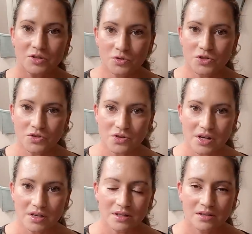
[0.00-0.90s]

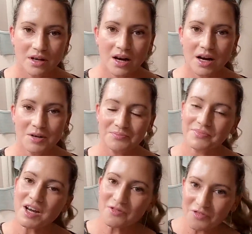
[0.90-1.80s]
Eucerin. Uh,
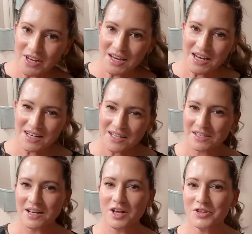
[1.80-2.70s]
Avene
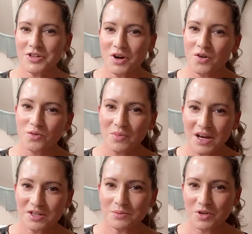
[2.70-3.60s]
is also
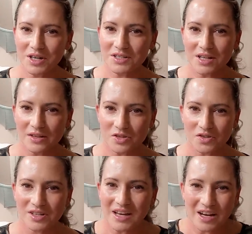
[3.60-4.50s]
makes some great sunscreens.